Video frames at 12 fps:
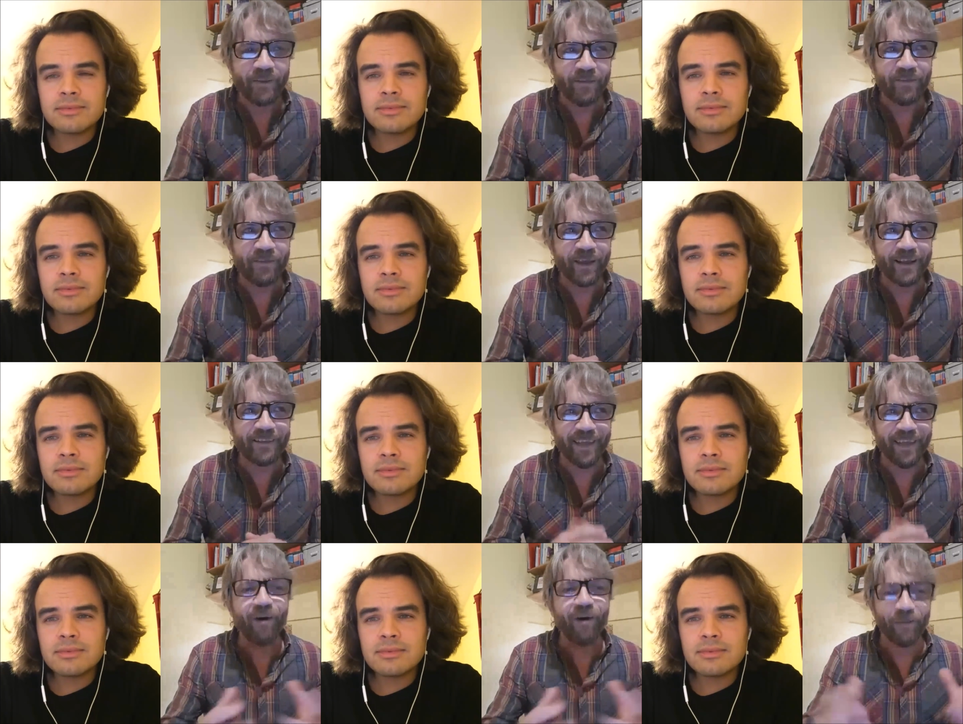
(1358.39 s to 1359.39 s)
Speaker 1: that think
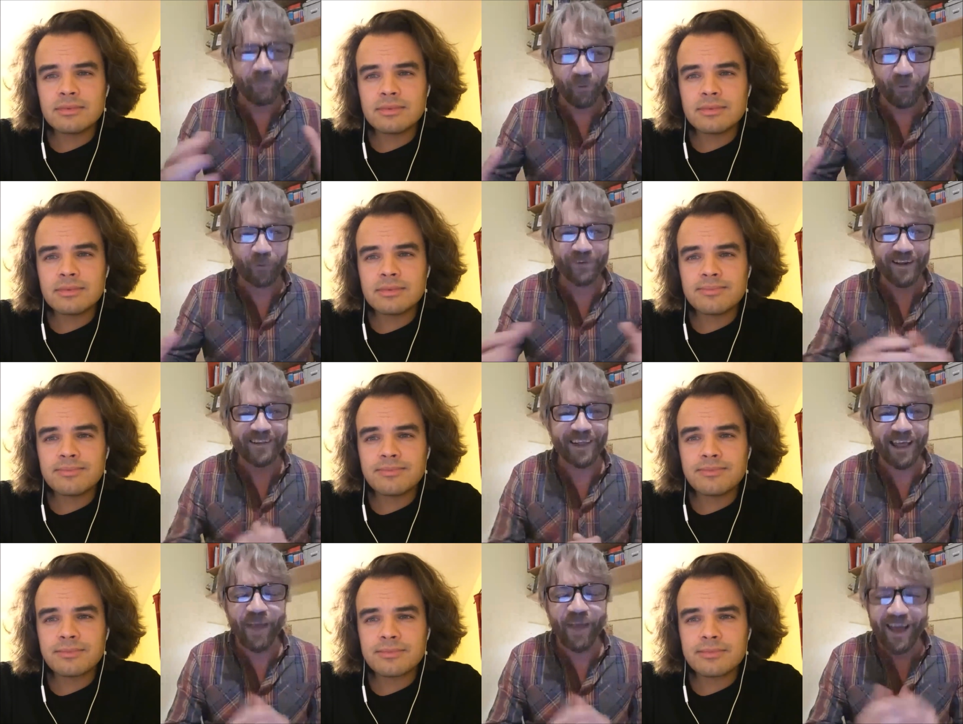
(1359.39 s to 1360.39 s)
they are important,
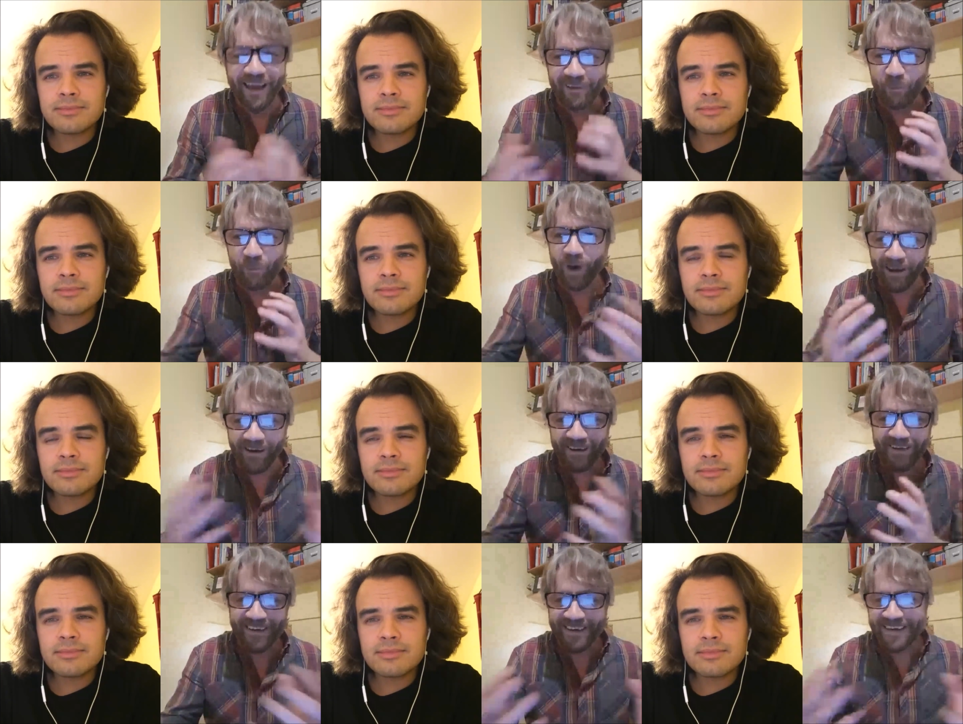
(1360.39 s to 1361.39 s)
and that is
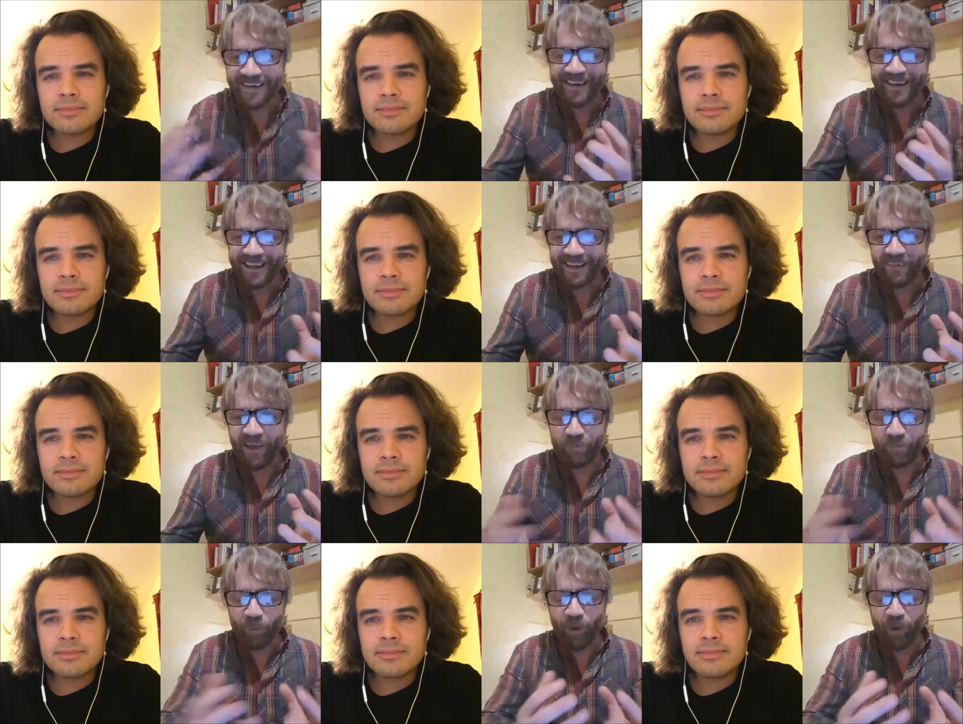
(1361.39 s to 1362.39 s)
where
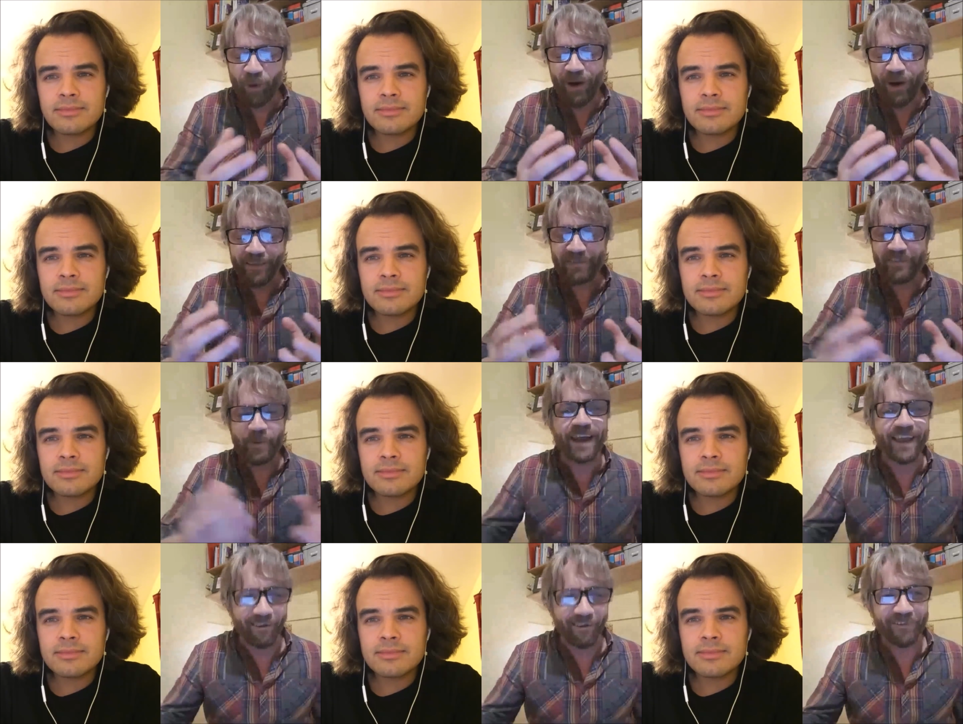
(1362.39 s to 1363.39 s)
that's why there's so
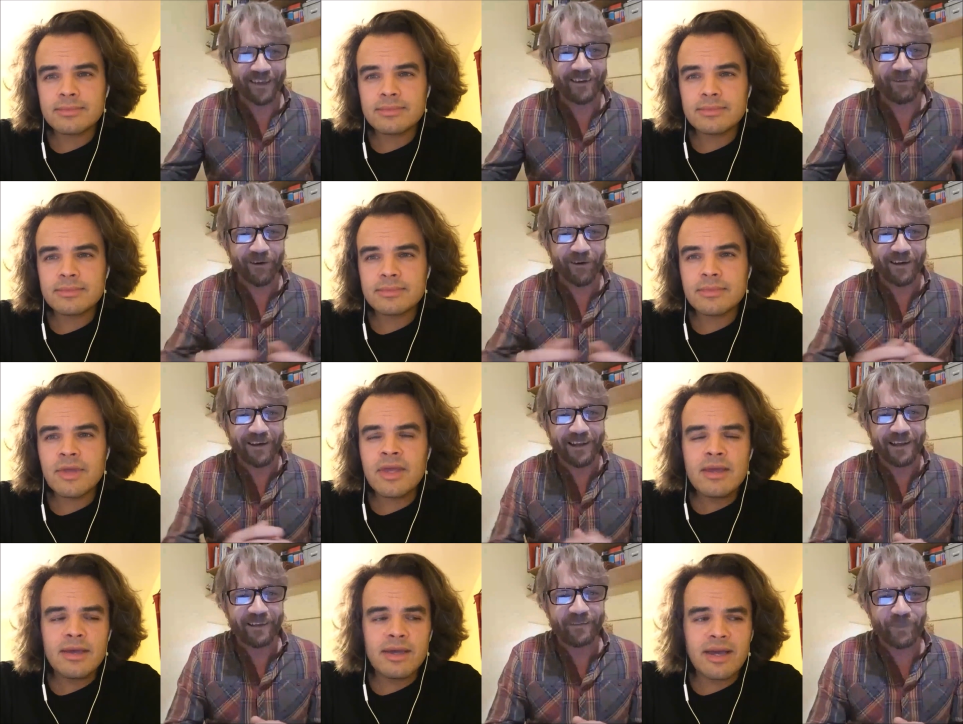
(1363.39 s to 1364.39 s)
much anger. I think
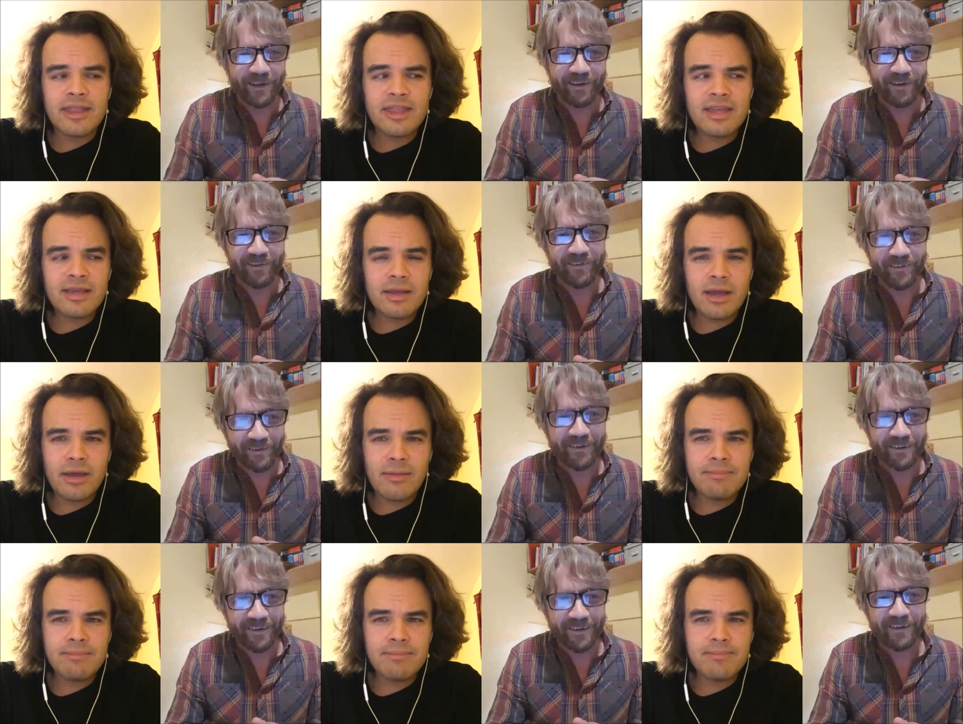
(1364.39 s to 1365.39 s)
Speaker 2: really. I think
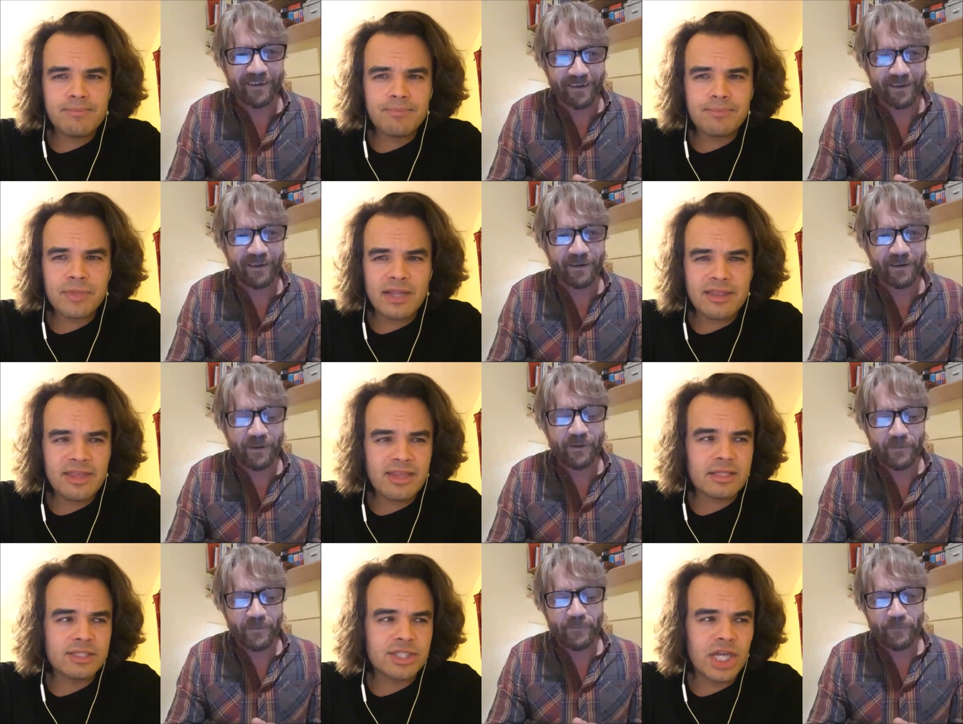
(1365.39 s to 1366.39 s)

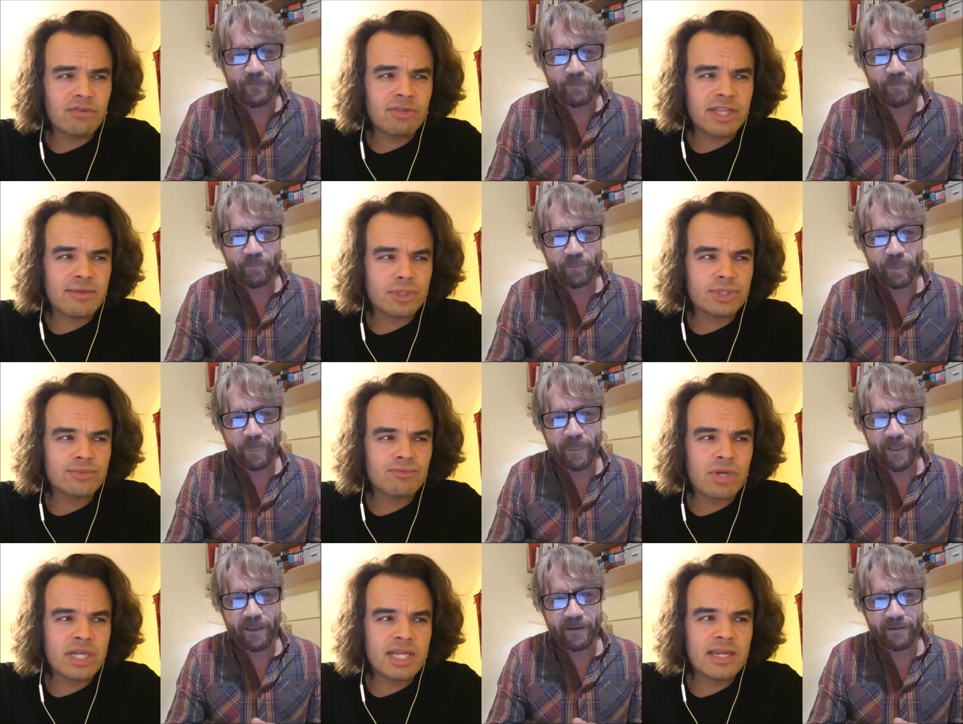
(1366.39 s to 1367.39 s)
generally there
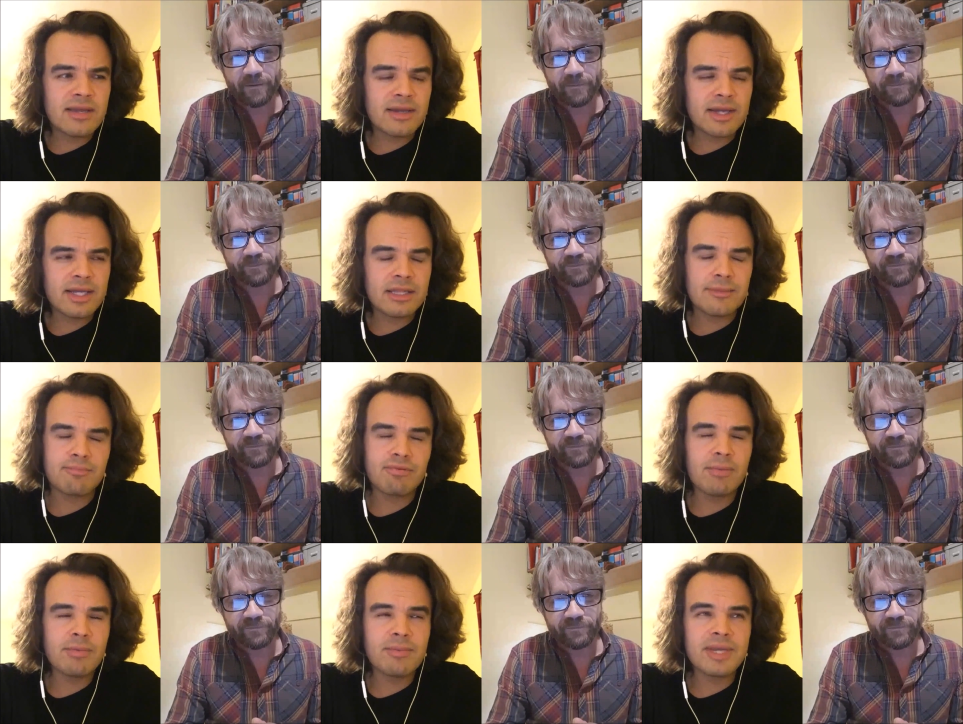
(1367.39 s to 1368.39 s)
wasn't really the
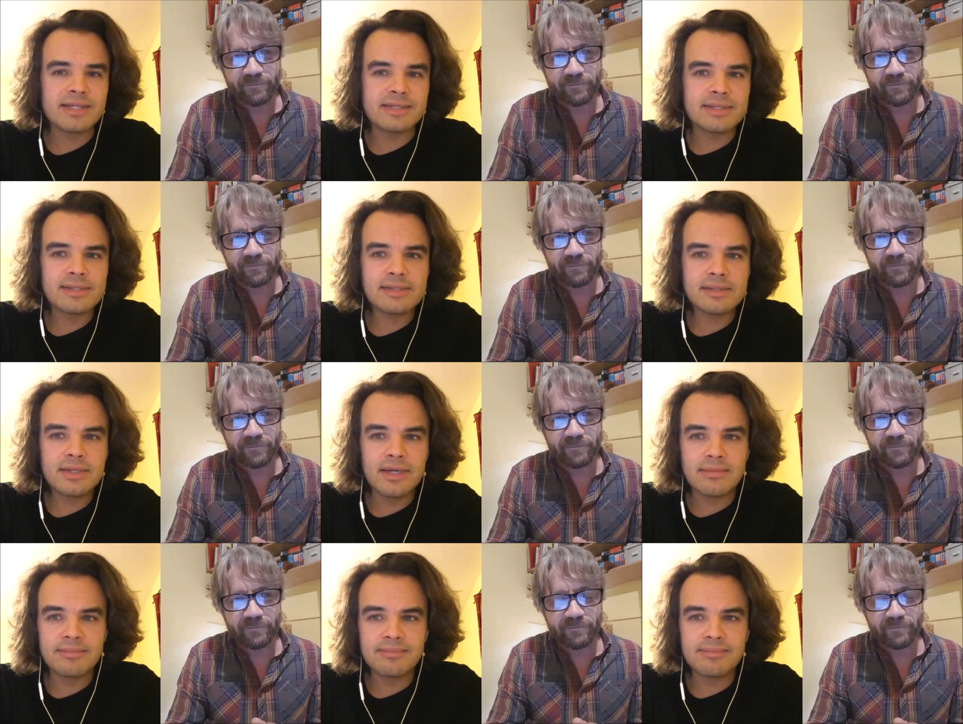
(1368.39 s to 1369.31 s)
problem is.